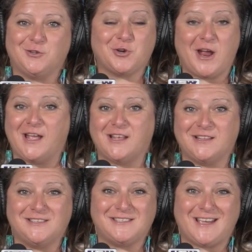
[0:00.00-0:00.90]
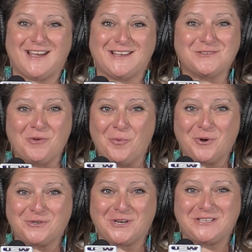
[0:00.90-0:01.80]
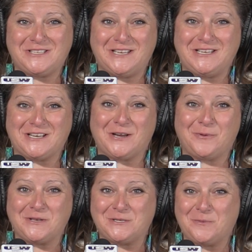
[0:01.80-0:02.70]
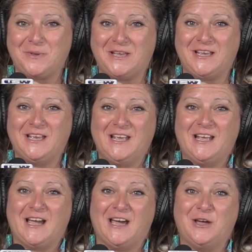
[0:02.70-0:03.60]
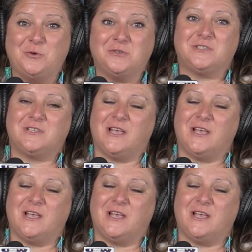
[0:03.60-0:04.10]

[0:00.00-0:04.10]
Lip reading: trans school board trustee, Terry Westerby, who's